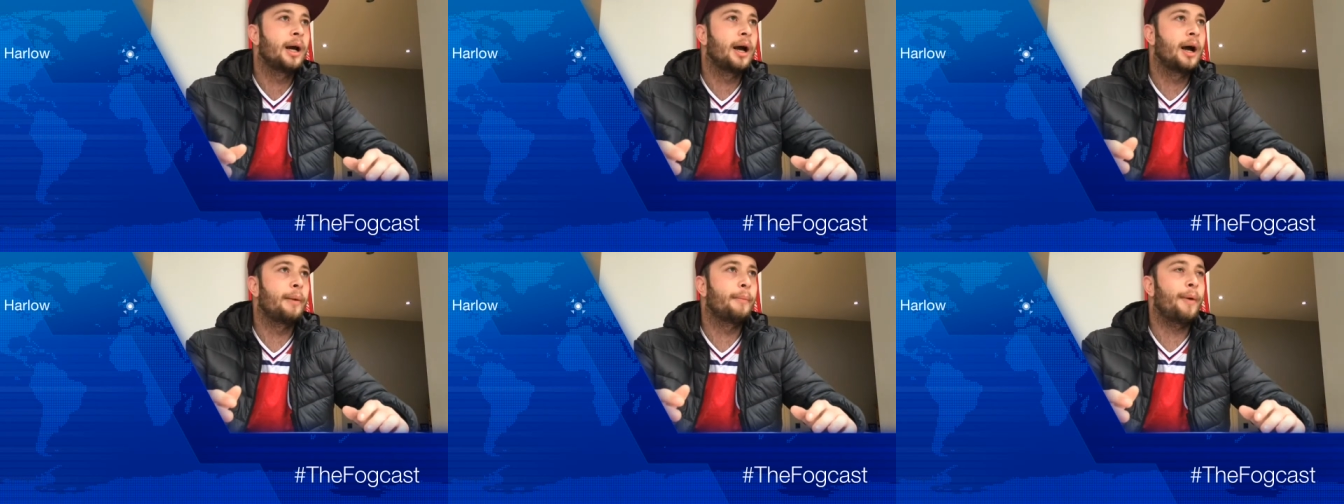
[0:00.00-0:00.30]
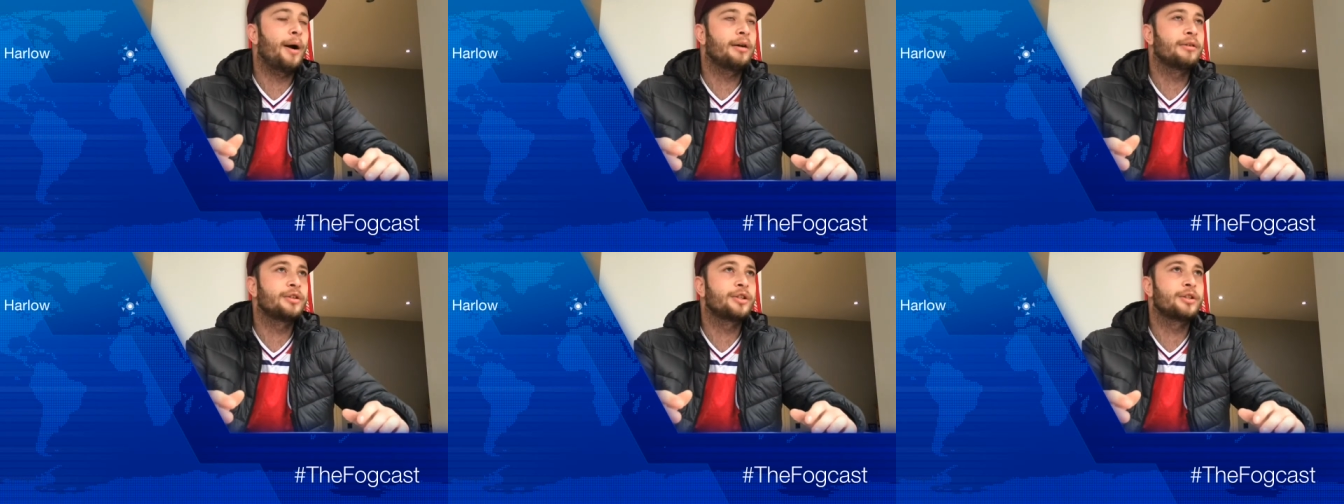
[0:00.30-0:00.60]

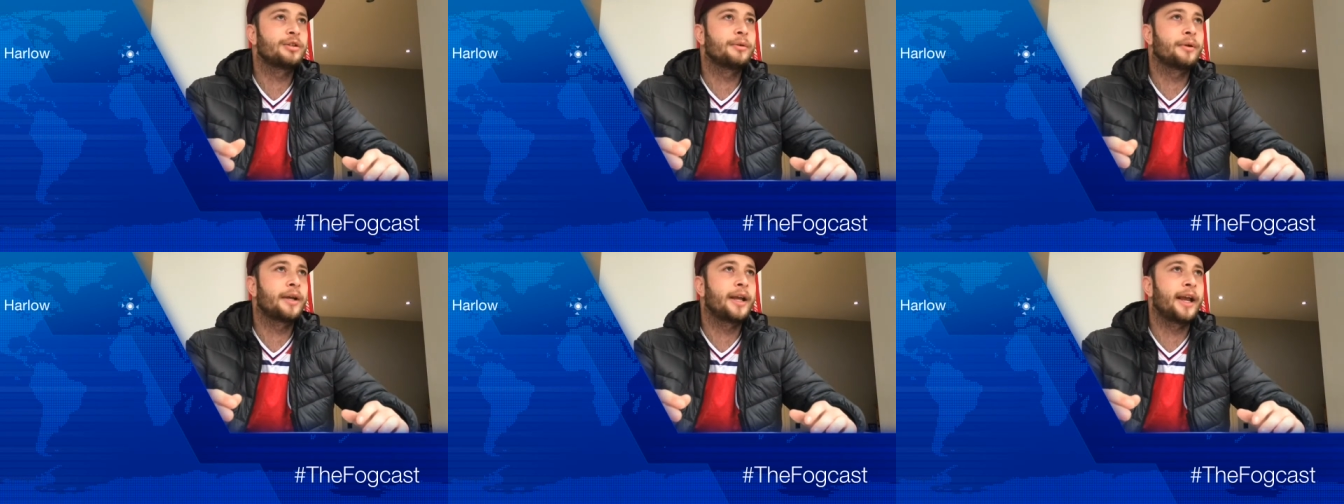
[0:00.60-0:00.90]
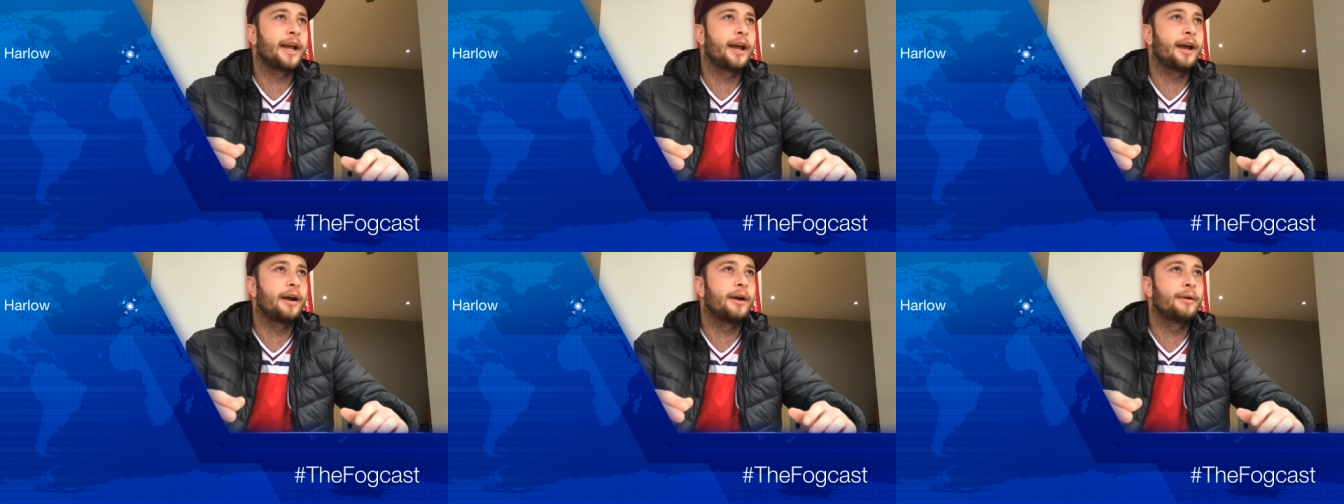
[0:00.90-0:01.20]
amongst
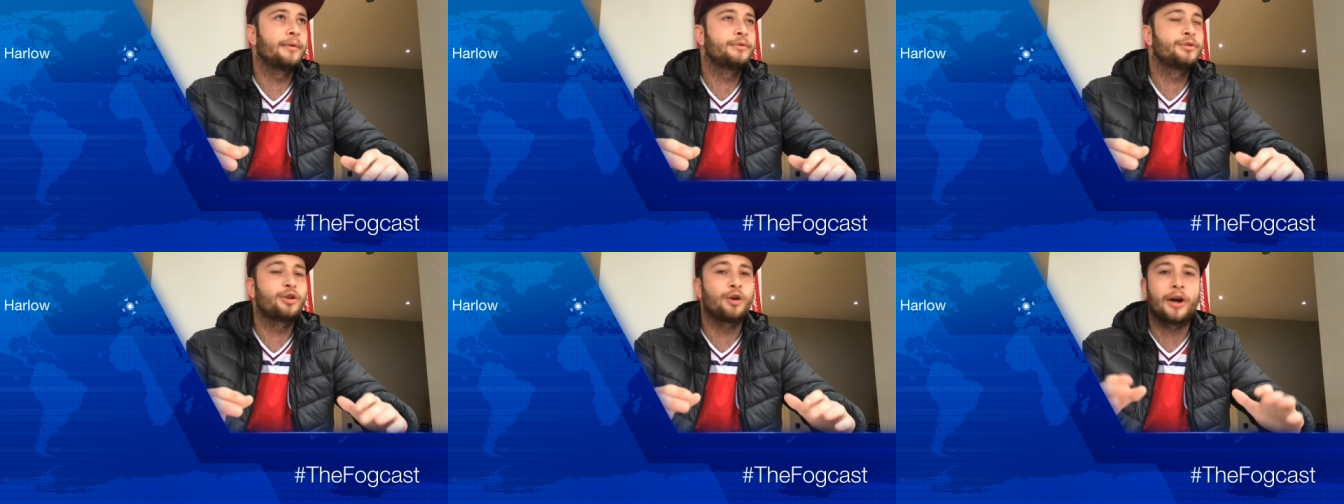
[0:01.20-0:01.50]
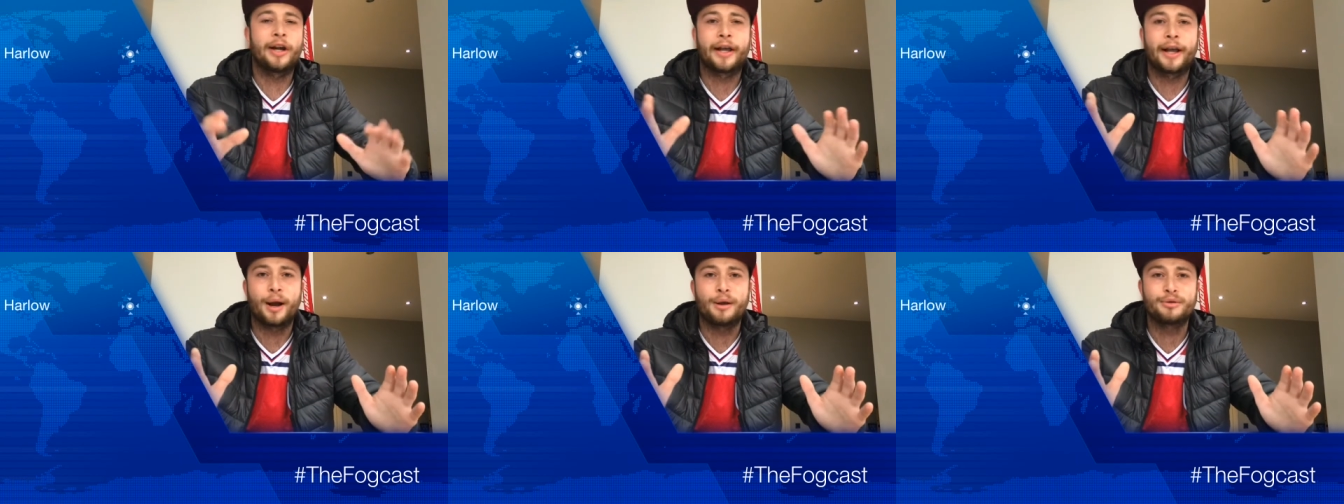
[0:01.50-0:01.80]
looking at
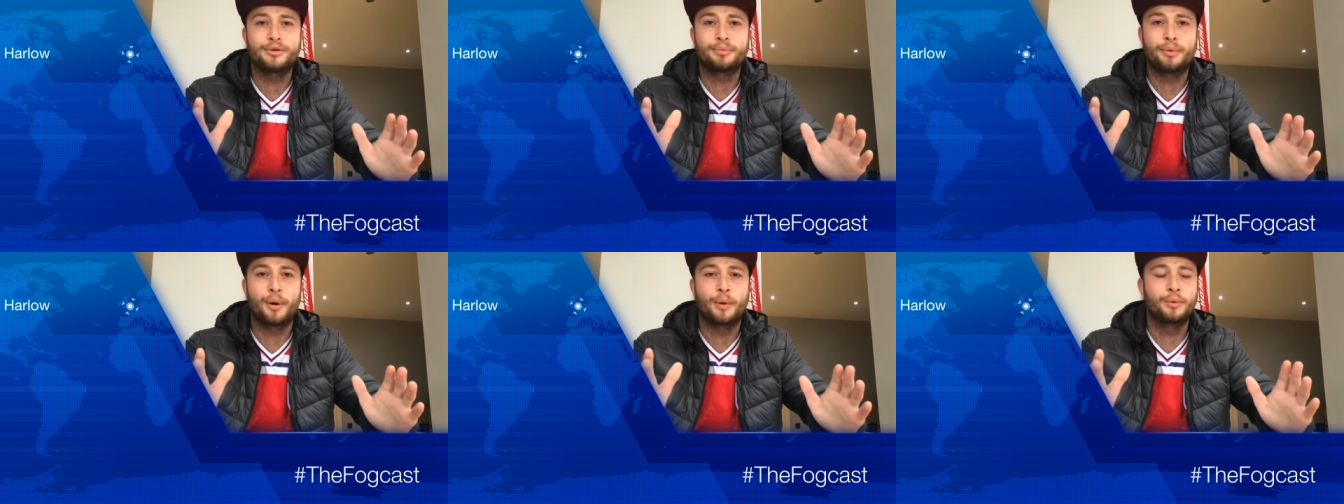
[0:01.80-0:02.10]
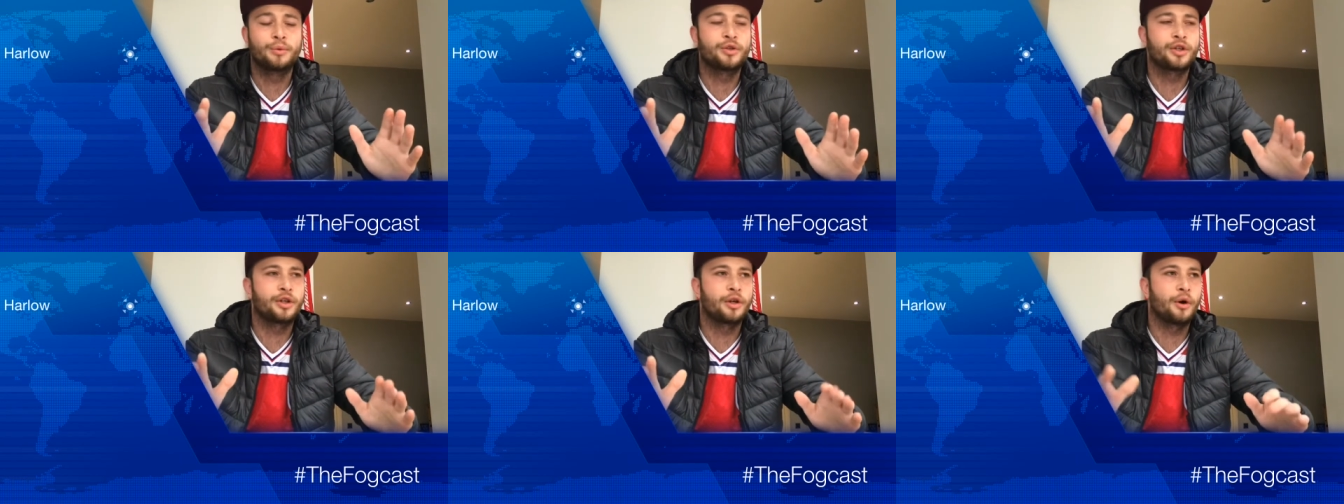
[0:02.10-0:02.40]
trying to go to
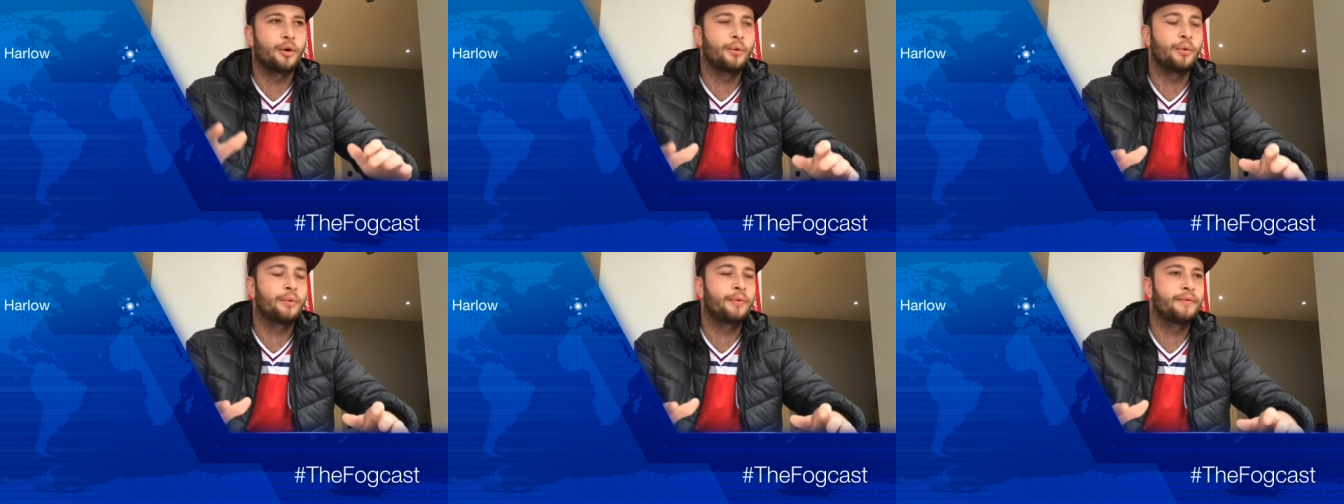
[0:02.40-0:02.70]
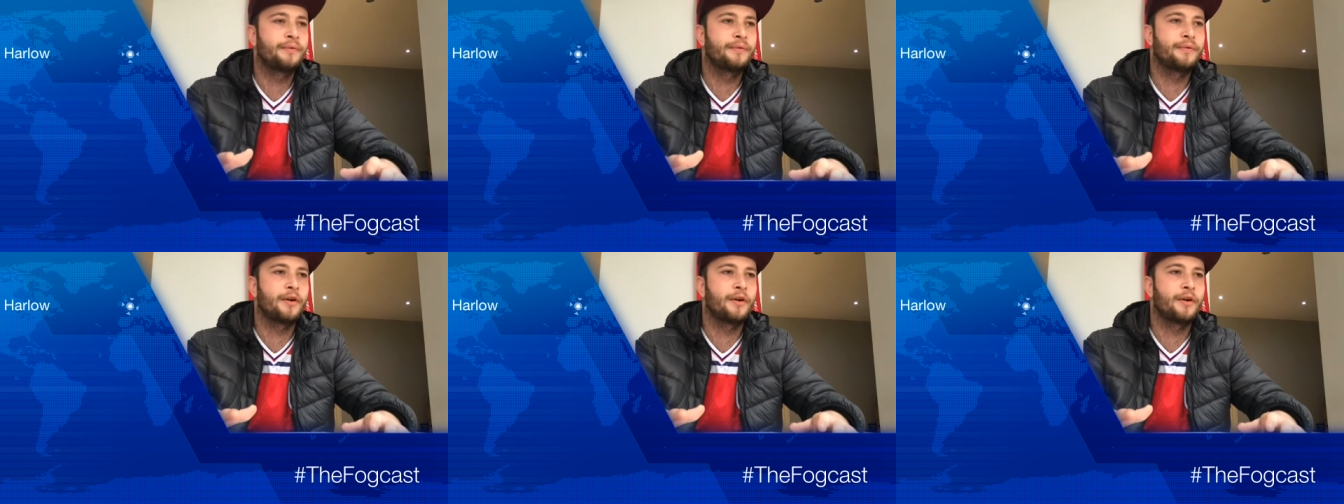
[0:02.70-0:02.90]
Portugal